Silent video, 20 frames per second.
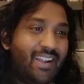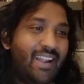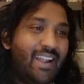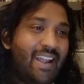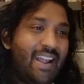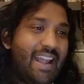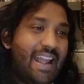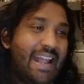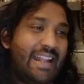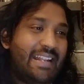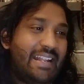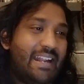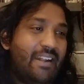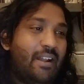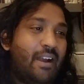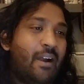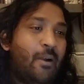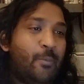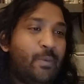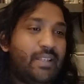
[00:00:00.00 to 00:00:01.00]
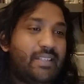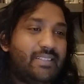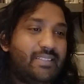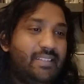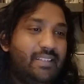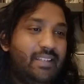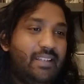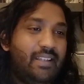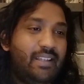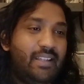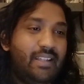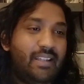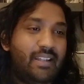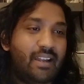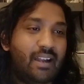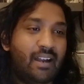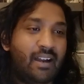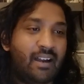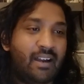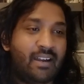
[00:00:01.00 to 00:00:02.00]
And then we see
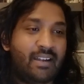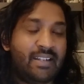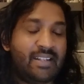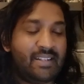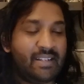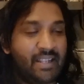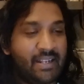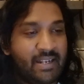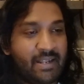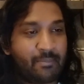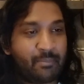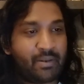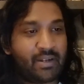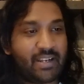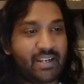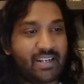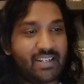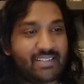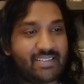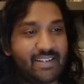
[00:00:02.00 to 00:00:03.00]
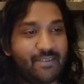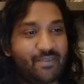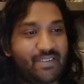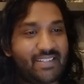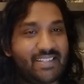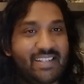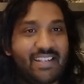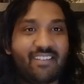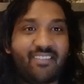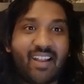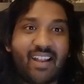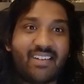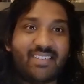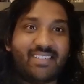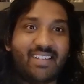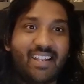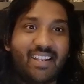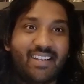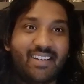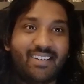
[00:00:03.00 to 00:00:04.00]
in the particular scene, we see
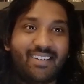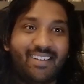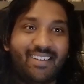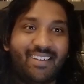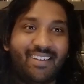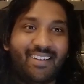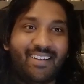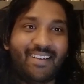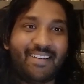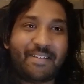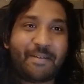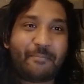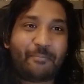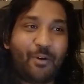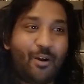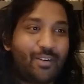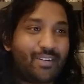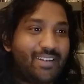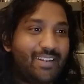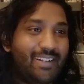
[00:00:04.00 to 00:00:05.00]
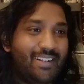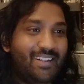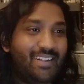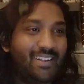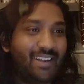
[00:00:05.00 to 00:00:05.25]
Renslayer portal